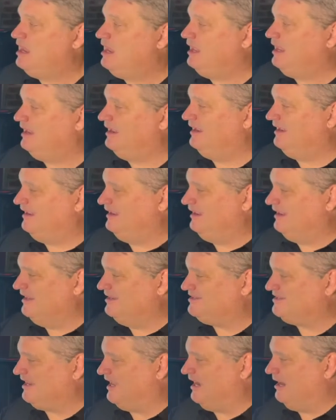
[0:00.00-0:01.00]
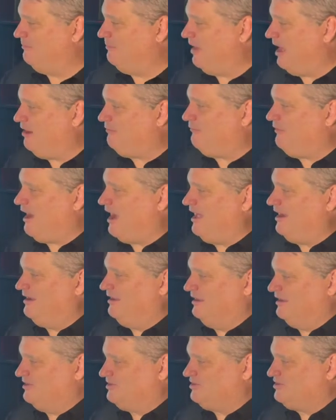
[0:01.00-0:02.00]
He, he's saying, "I'm not
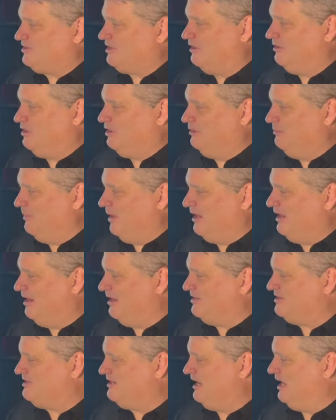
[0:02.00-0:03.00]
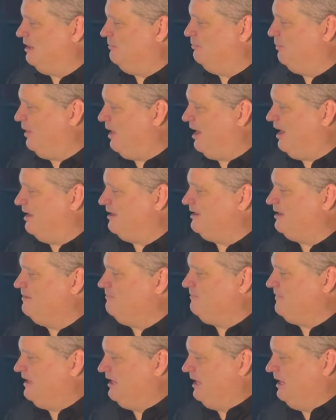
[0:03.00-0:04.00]
writing this so that you may not sin, but
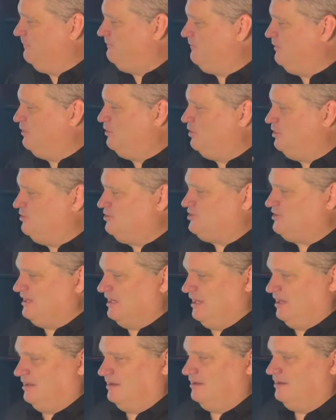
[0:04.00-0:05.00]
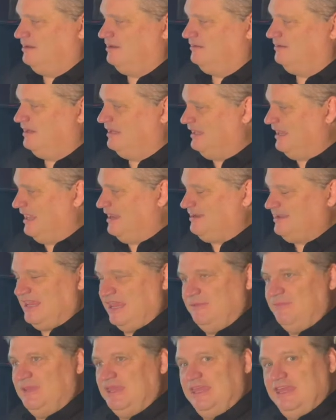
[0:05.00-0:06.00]
if you do sin, and that
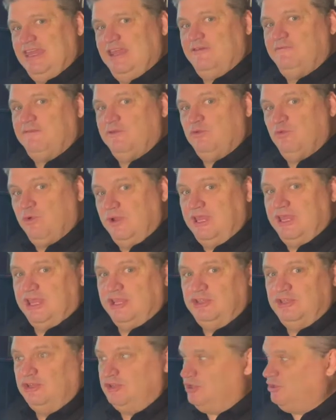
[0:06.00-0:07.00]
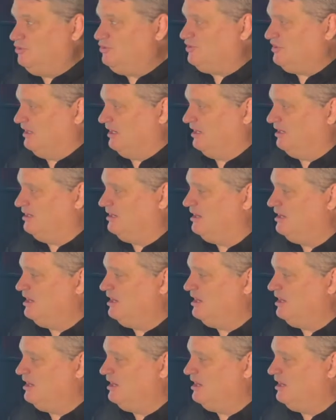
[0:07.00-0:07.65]
can be if and when you do sin."